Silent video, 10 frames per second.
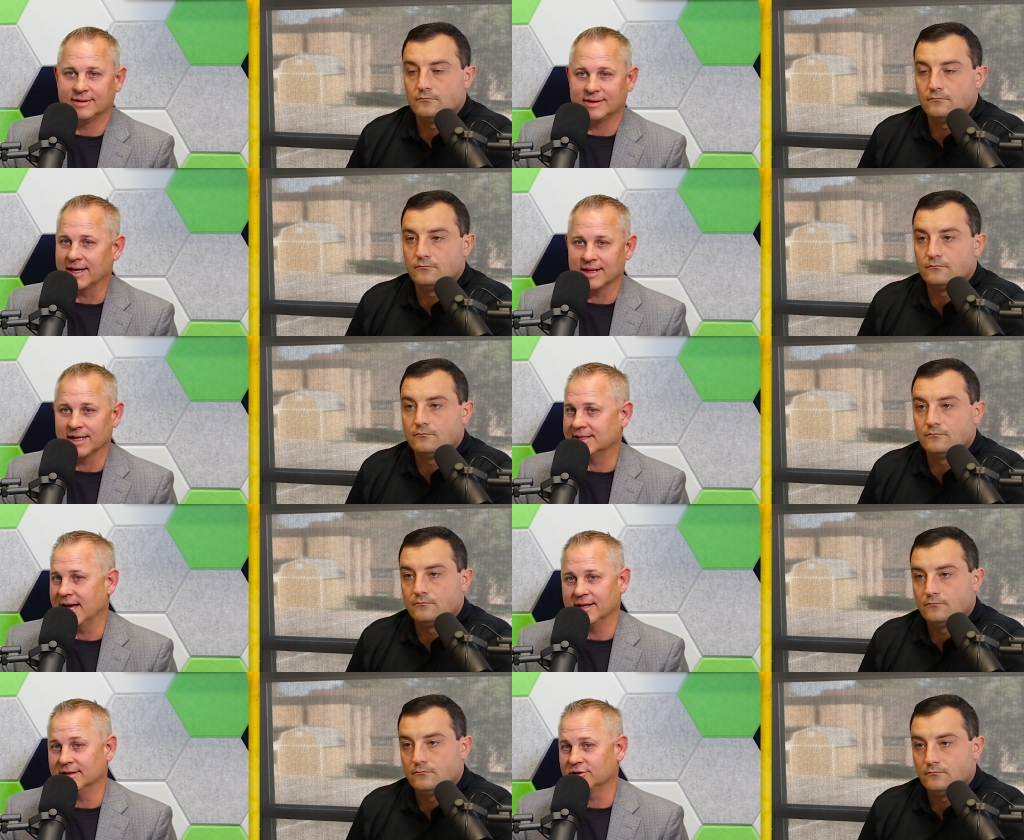Speaker 1: that that's
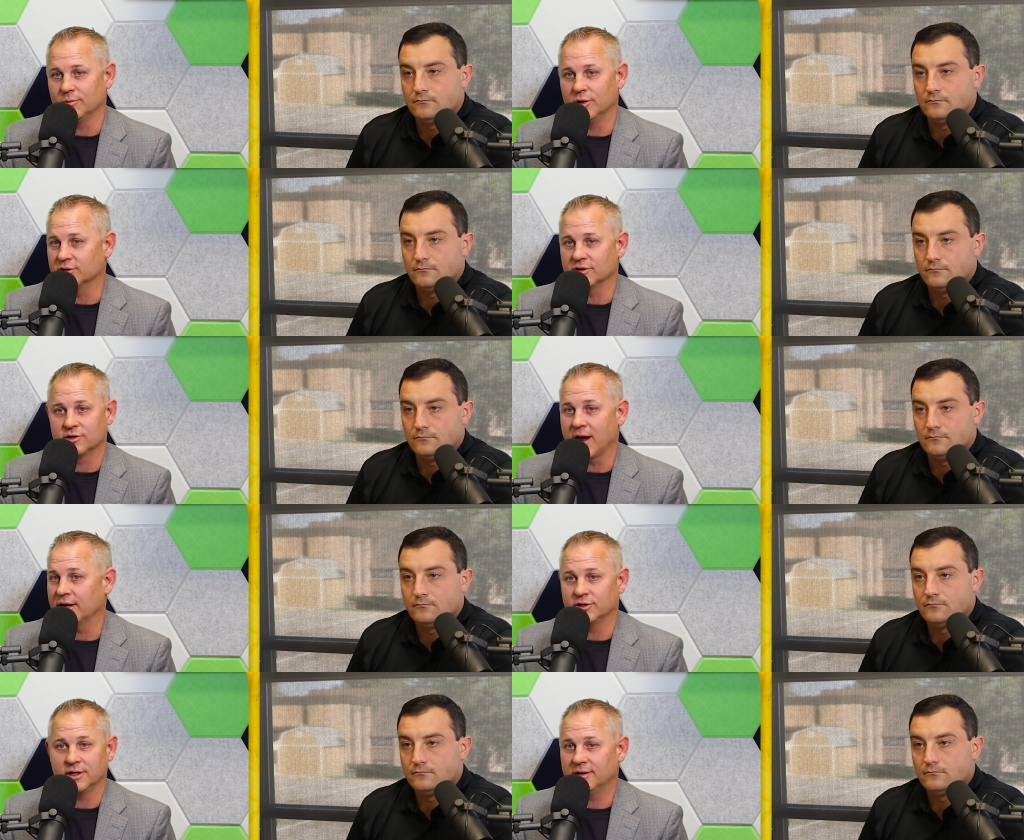not a distribution
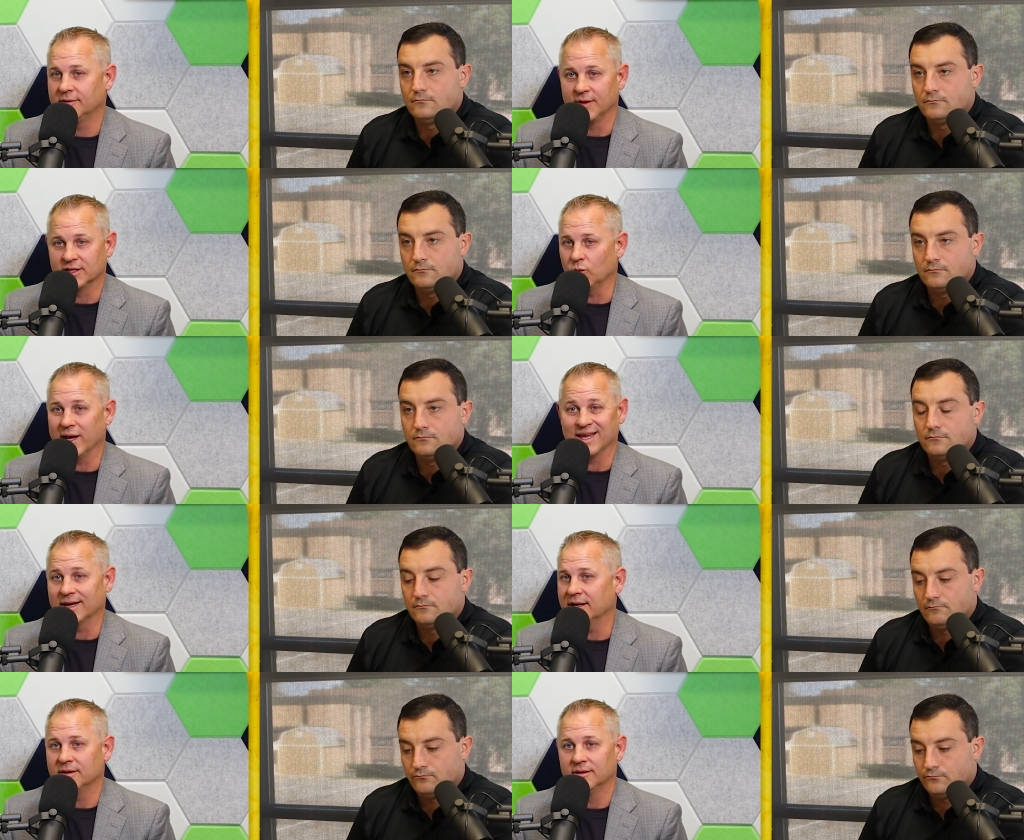strategy. That's
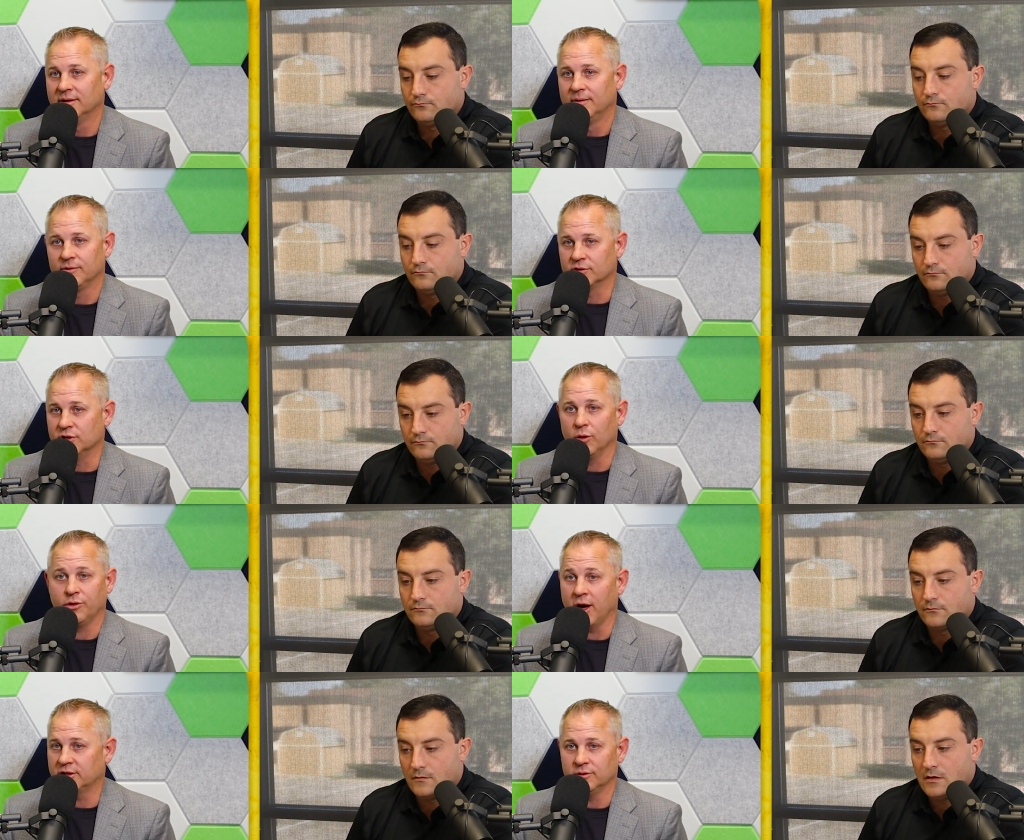winging it. There's no
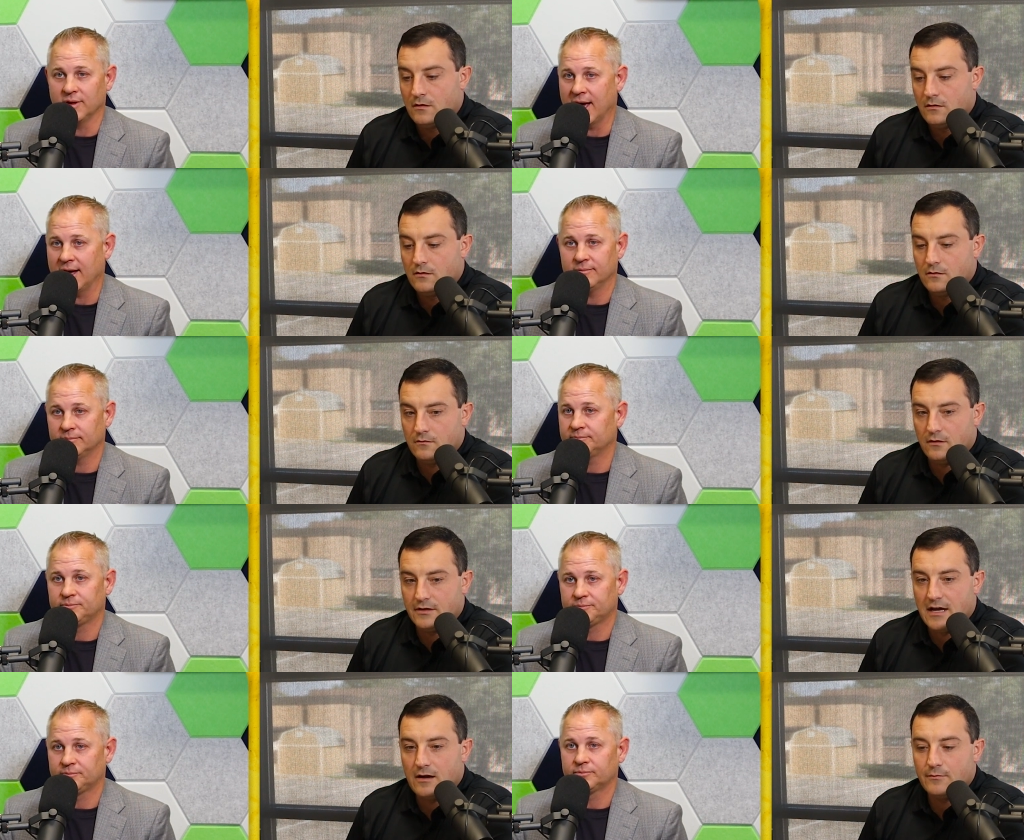thought to that.
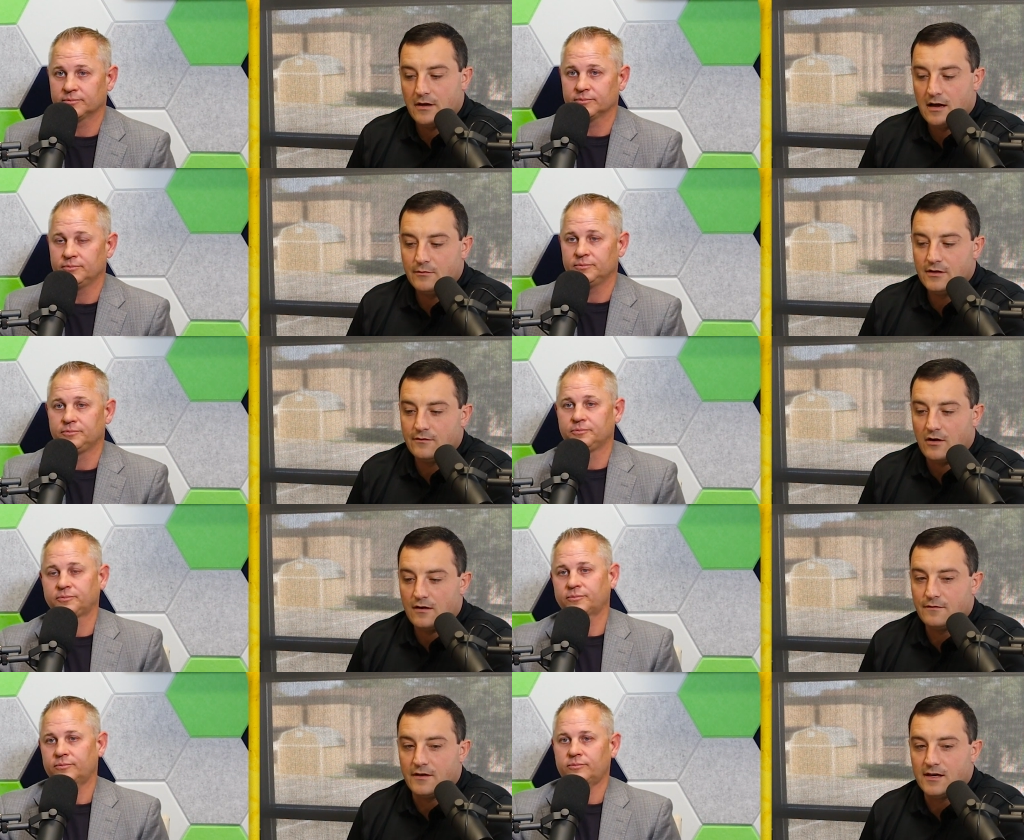
Speaker 2: Well, and how how many of
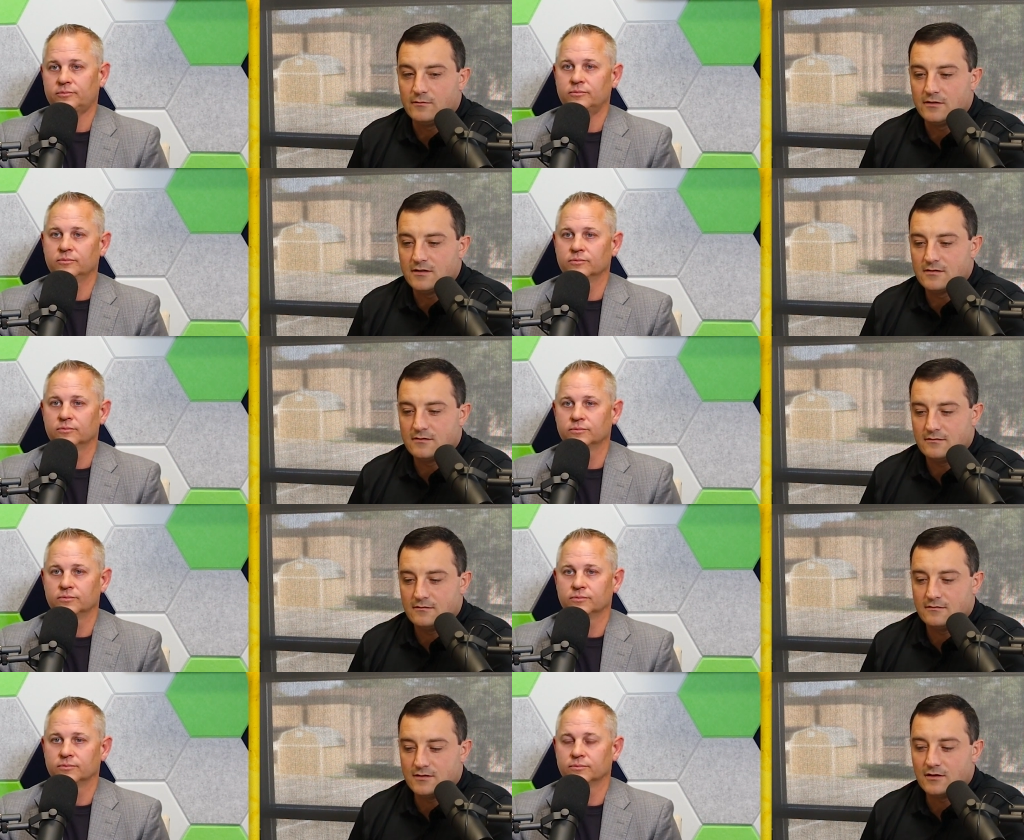our families
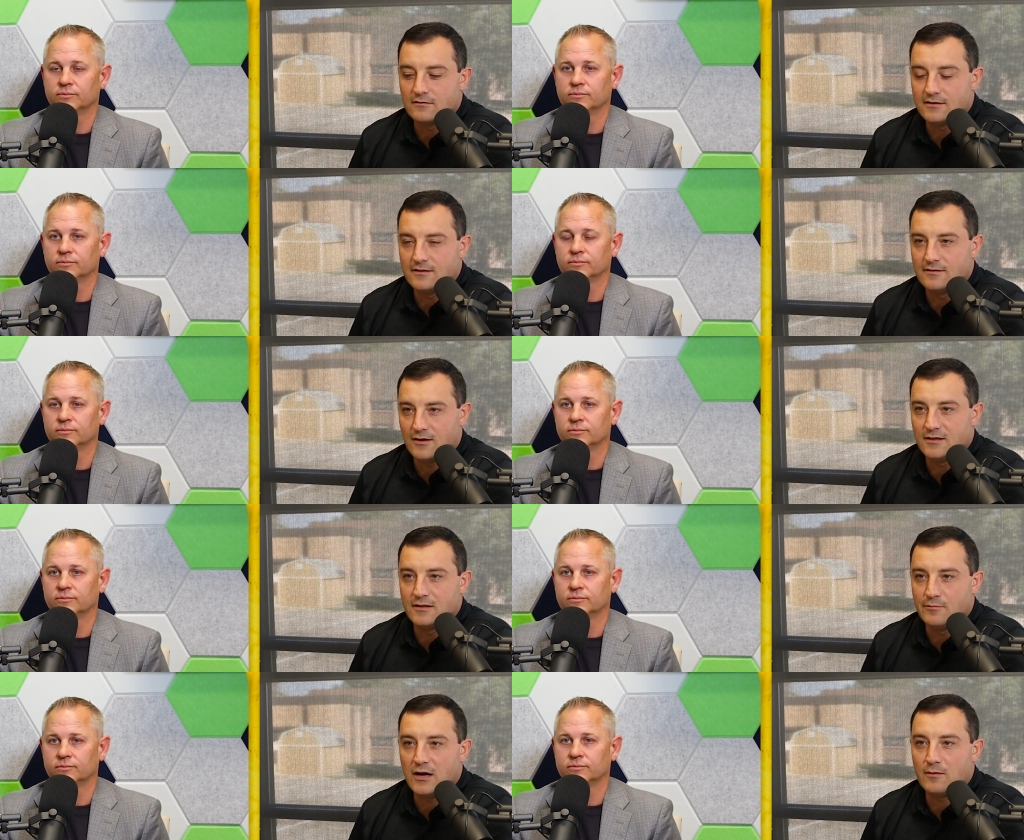certainly
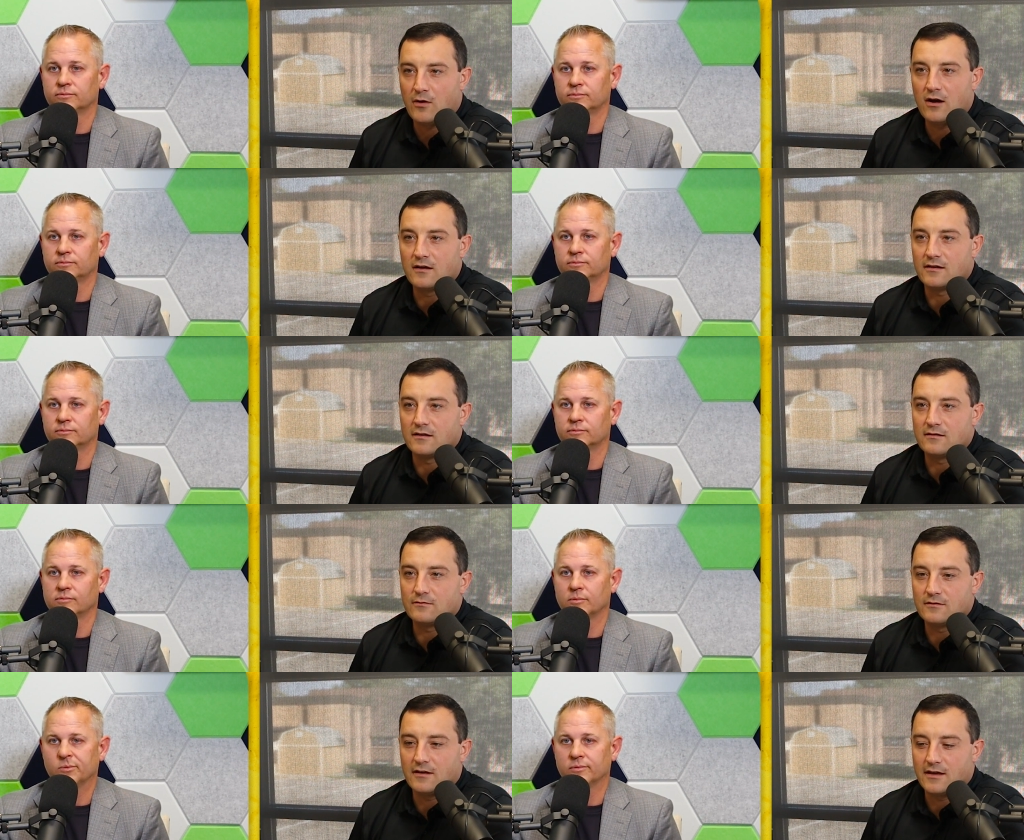during the bear
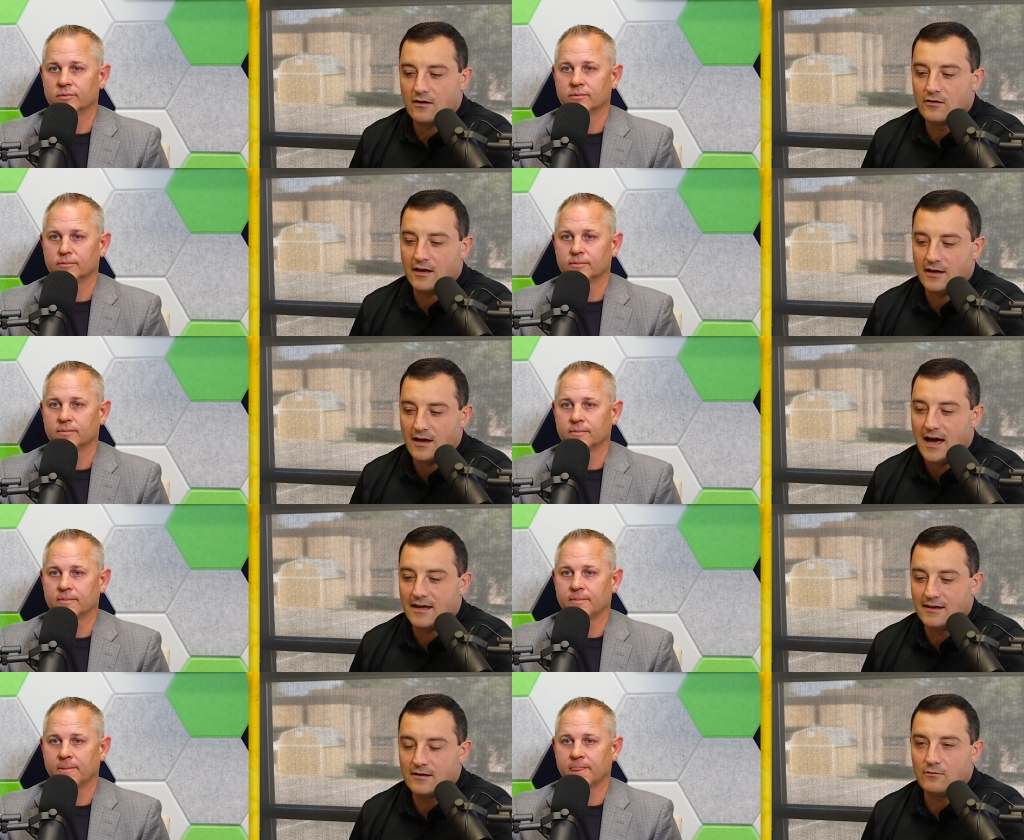market were like, okay,
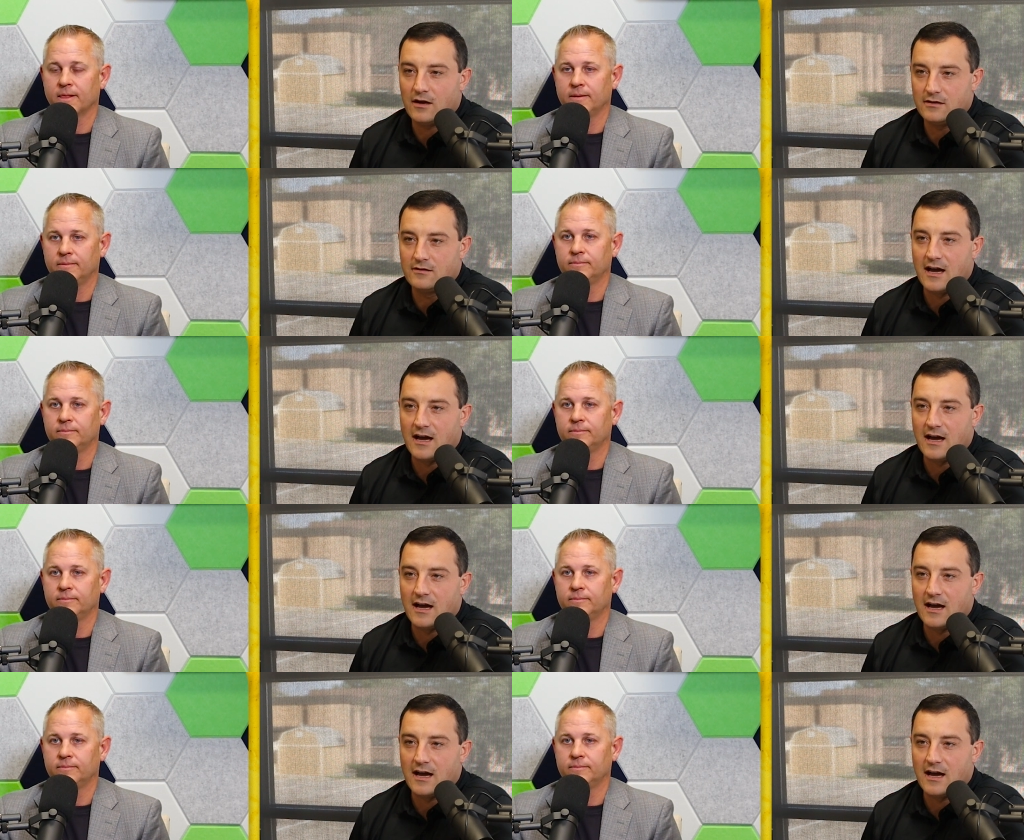I get why you